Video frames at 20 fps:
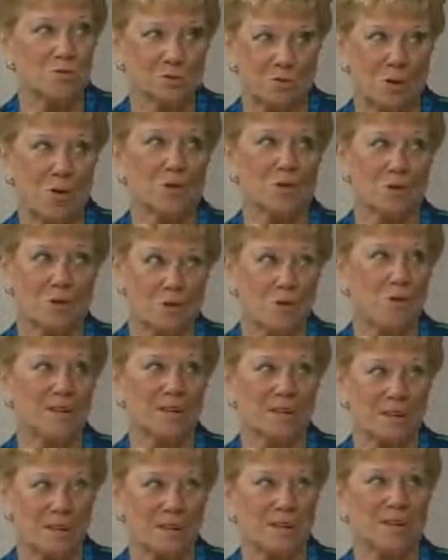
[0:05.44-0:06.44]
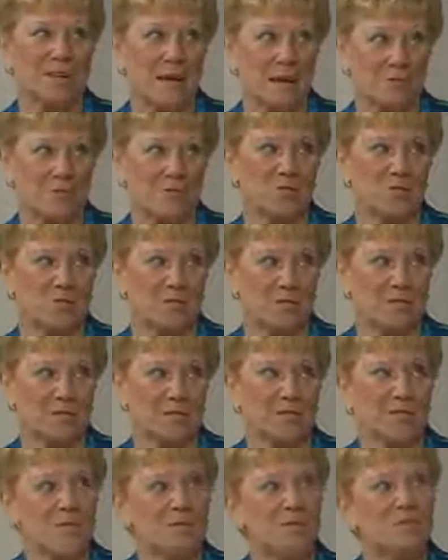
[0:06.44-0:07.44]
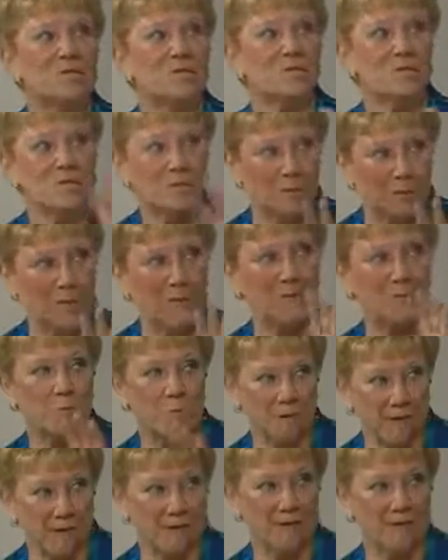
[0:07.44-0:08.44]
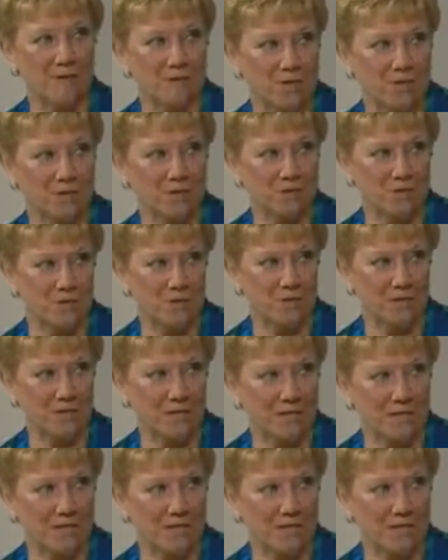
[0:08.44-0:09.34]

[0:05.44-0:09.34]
do not know what an adaptogen is. So explain what an adaptogen is.